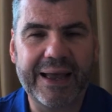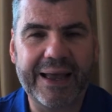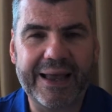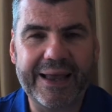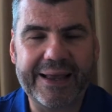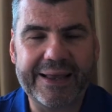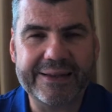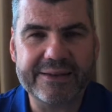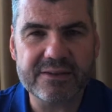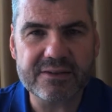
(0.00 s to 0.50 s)

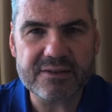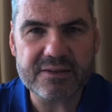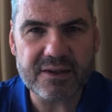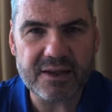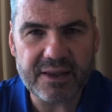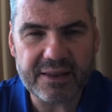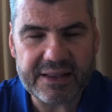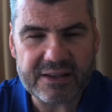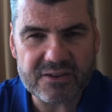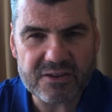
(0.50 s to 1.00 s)
and
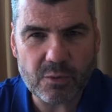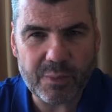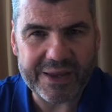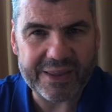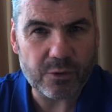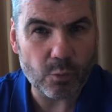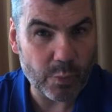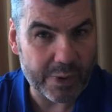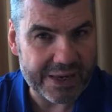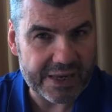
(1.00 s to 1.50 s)
that's the
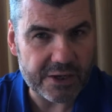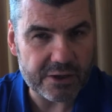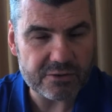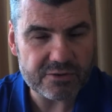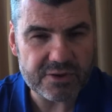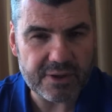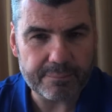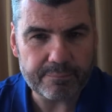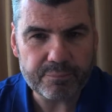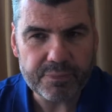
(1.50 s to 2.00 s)
way that we
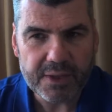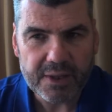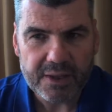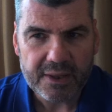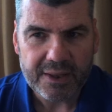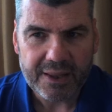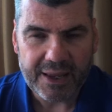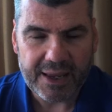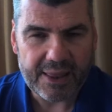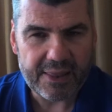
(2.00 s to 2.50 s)
use them.
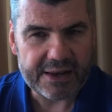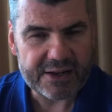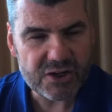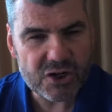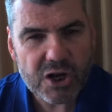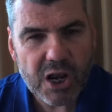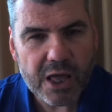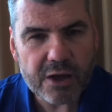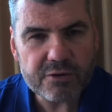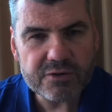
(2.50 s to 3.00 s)

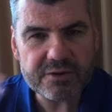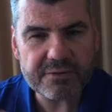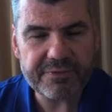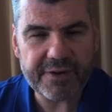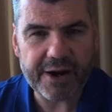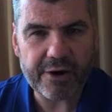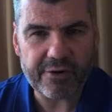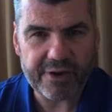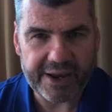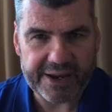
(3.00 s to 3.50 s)
There's loads of
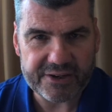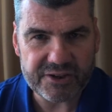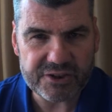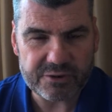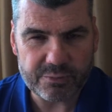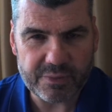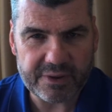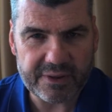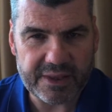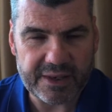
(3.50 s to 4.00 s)

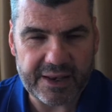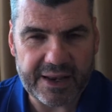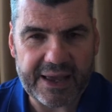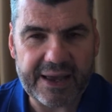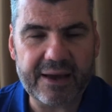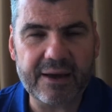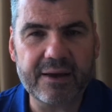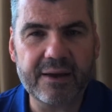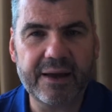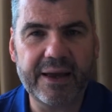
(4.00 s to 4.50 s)
variation within
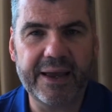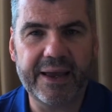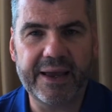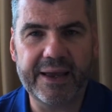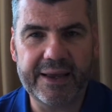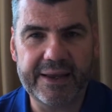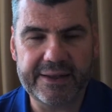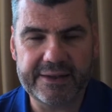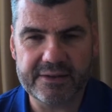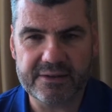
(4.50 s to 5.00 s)
that,
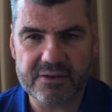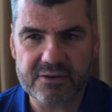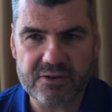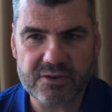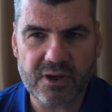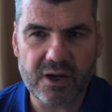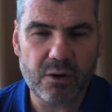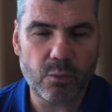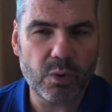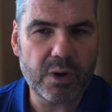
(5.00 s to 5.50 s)

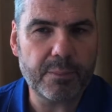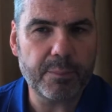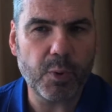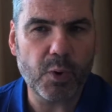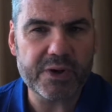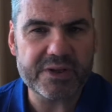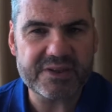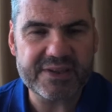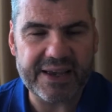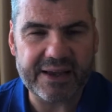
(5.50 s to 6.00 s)
and I want to
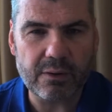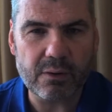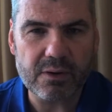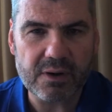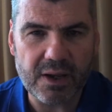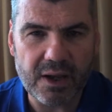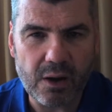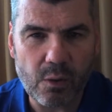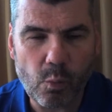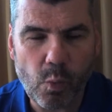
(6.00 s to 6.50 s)
point out
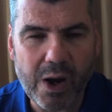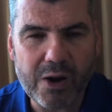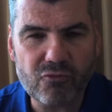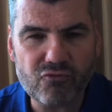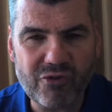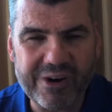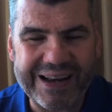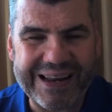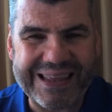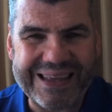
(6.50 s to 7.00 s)

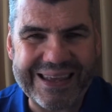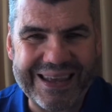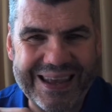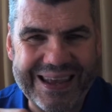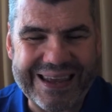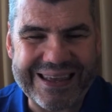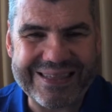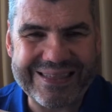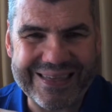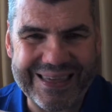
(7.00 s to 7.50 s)
one really
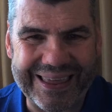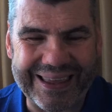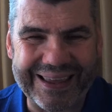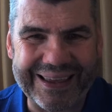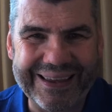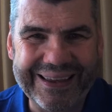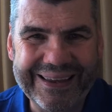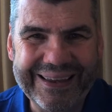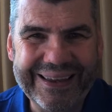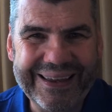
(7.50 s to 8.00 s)
key
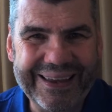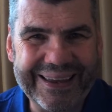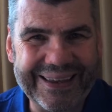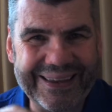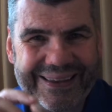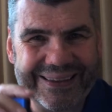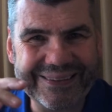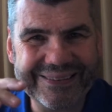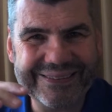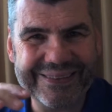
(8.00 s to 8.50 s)
thing
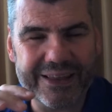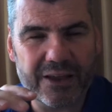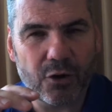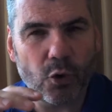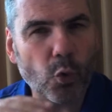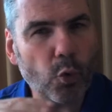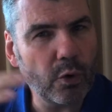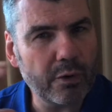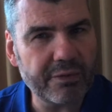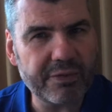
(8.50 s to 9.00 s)
is that
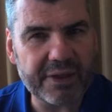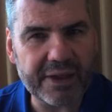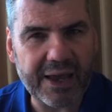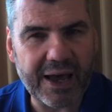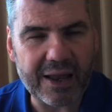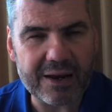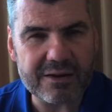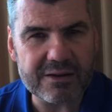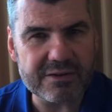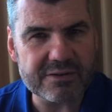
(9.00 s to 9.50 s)
all of the
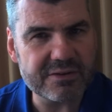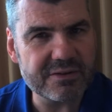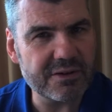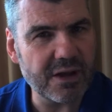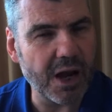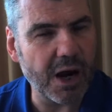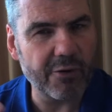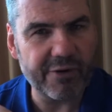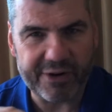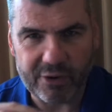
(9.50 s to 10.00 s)
colors
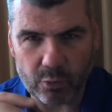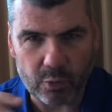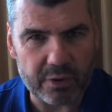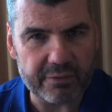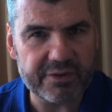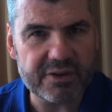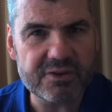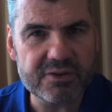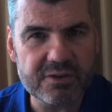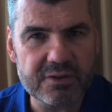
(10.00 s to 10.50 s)
are in all
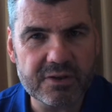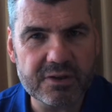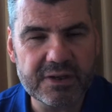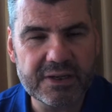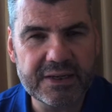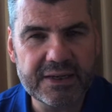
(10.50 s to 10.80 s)
of us.